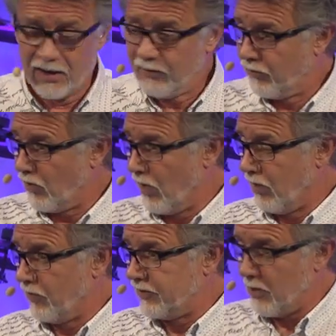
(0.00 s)
for all
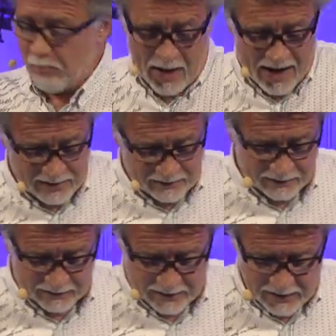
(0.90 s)
of us, that binds
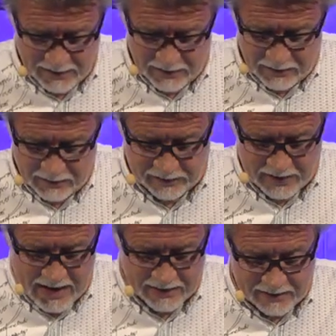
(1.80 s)
us together.